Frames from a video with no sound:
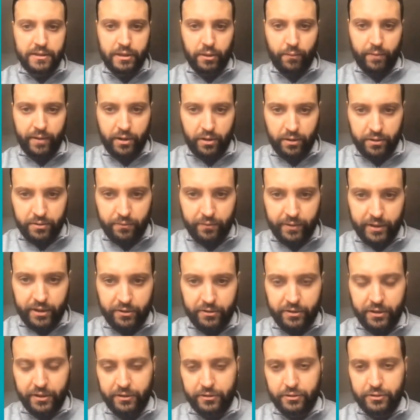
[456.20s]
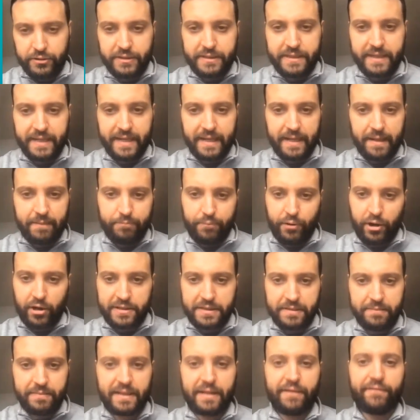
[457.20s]
So we continue to see
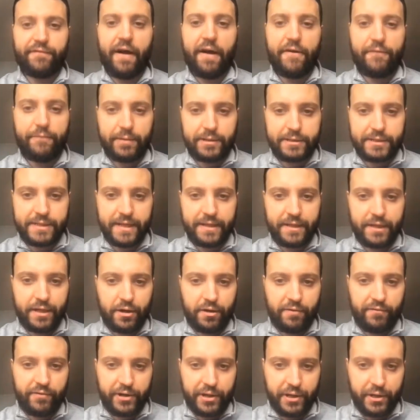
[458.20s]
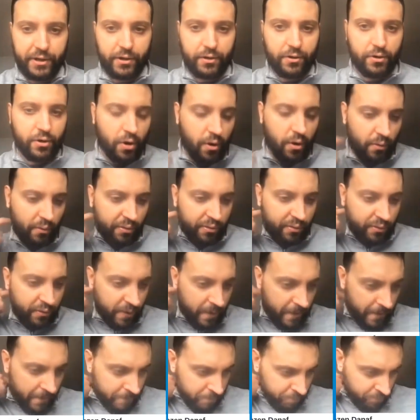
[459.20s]
approximately 5% year-over-year growth
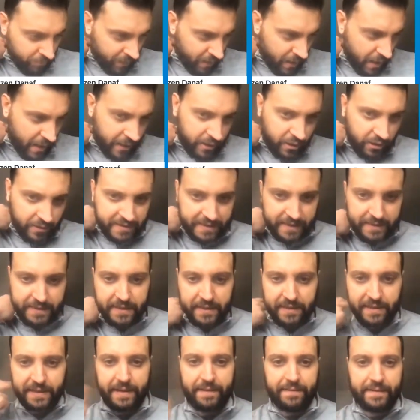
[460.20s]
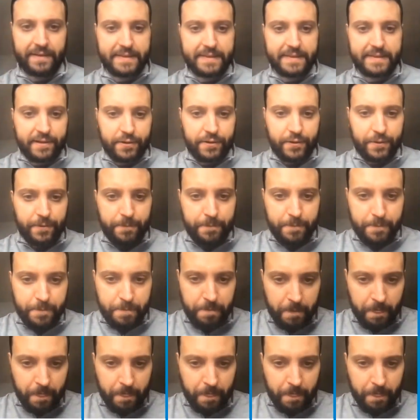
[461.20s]
consistently in this sector.